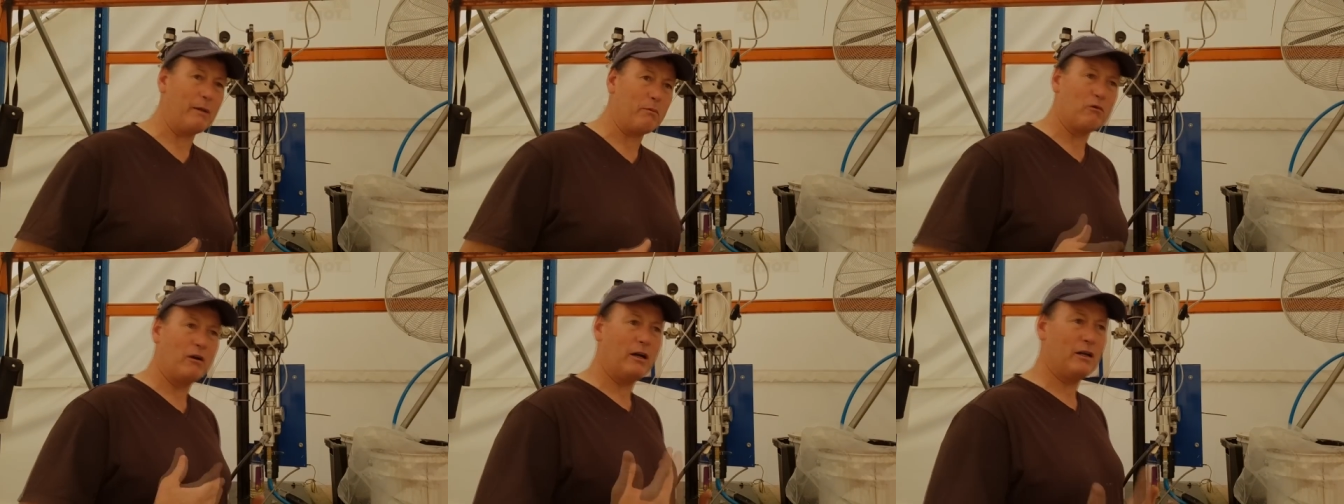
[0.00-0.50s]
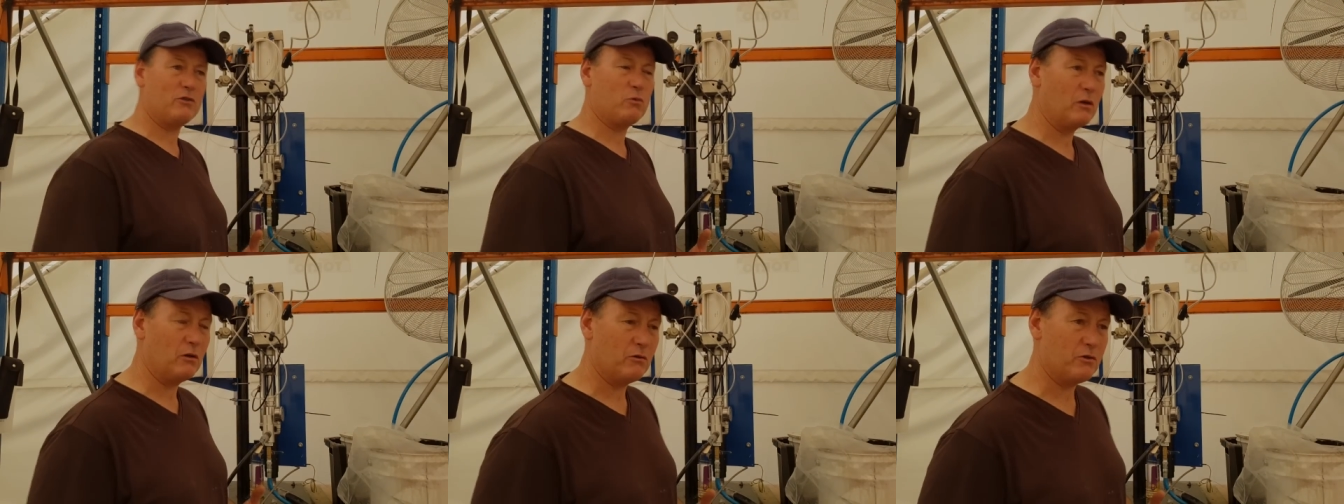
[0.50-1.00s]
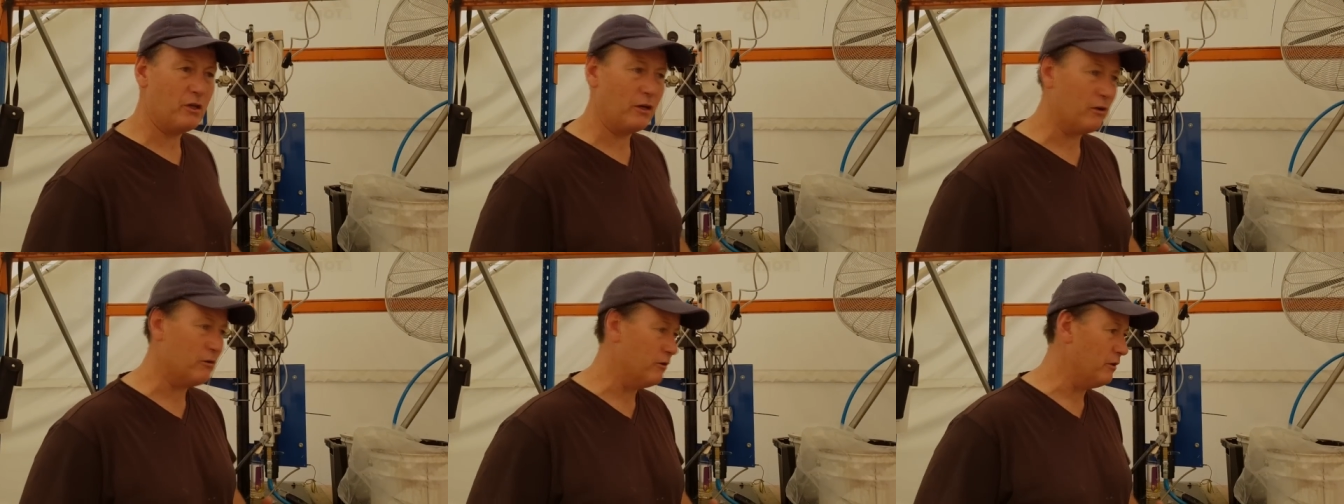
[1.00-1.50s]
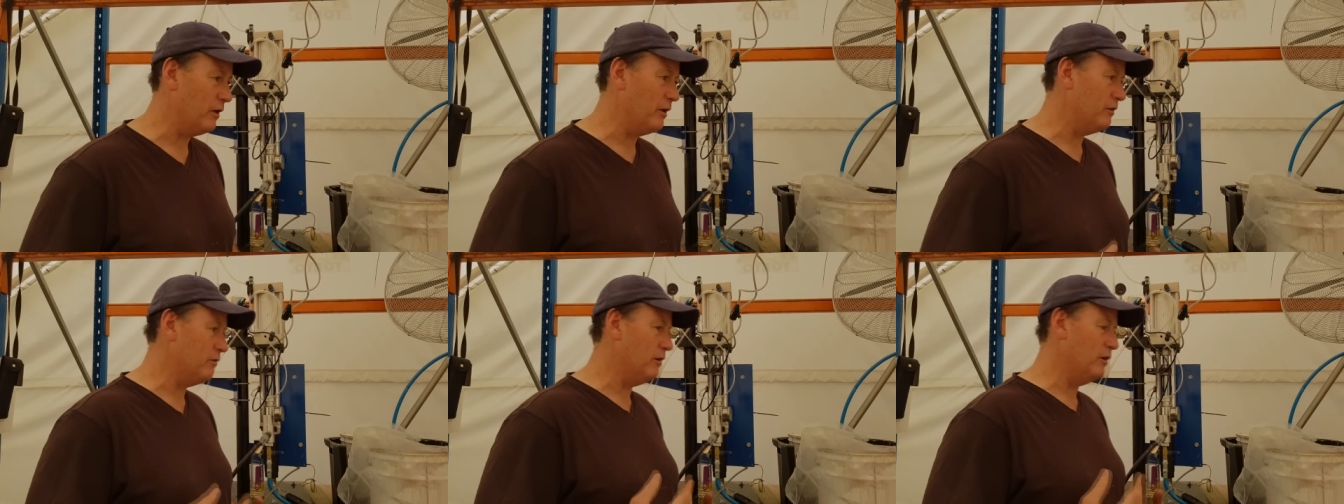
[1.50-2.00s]
apparatus when I was younger
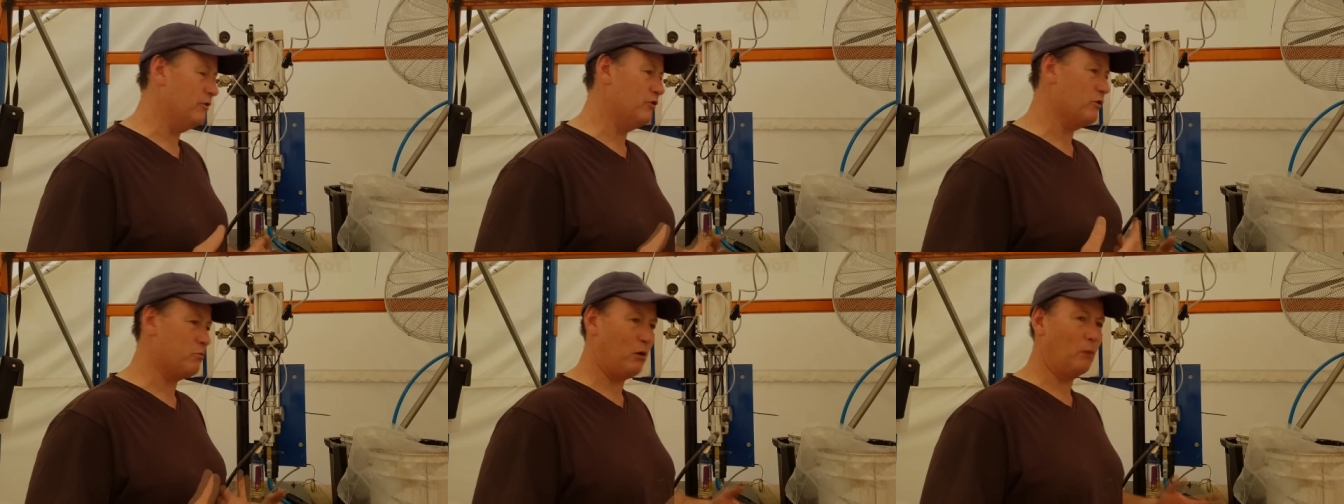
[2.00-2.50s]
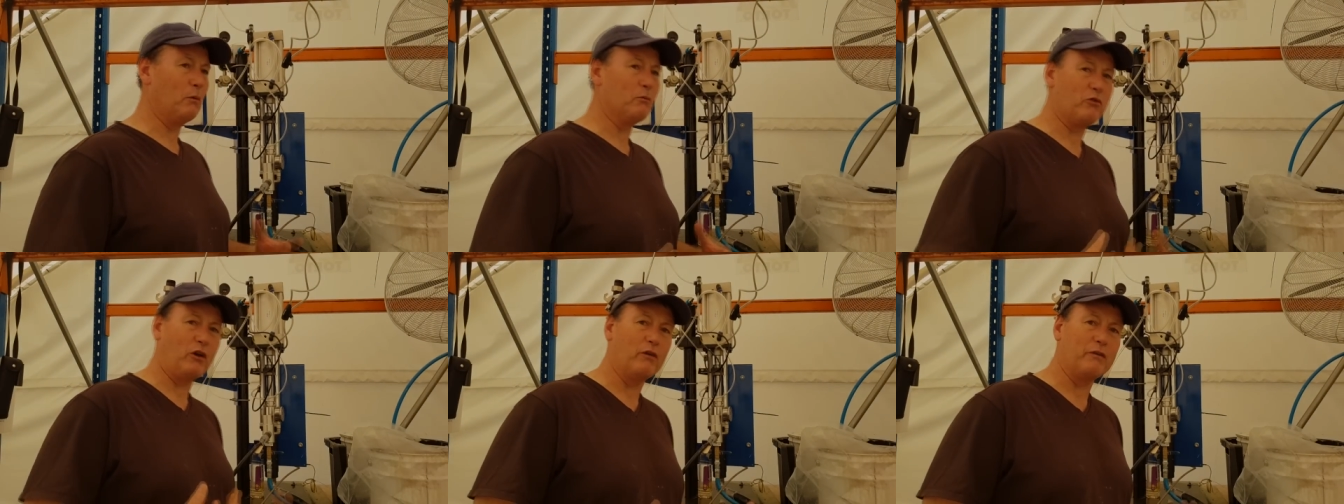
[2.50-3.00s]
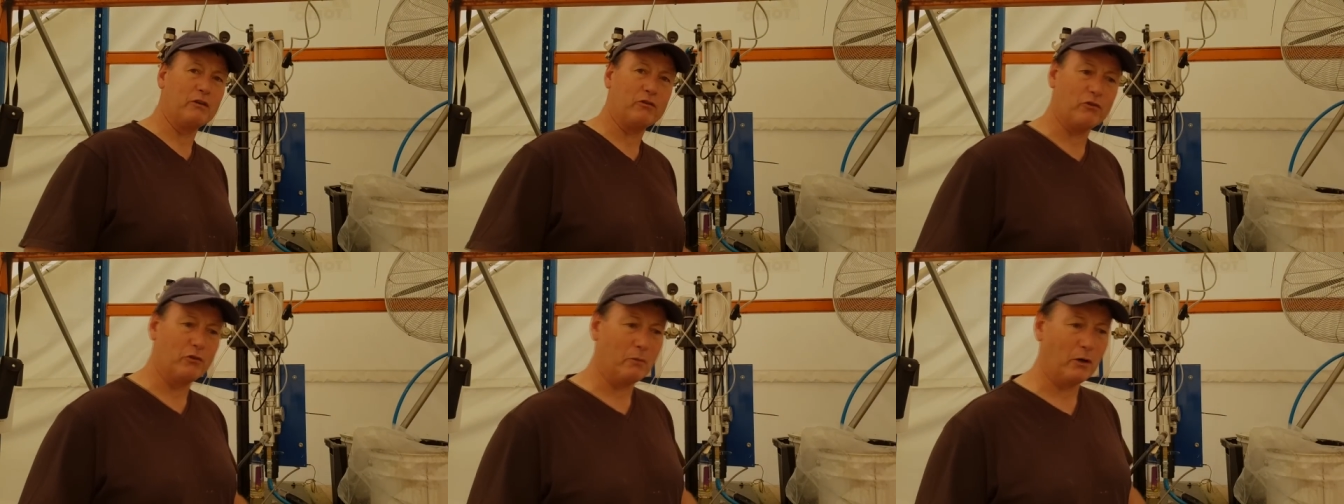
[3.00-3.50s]
and just problem solving through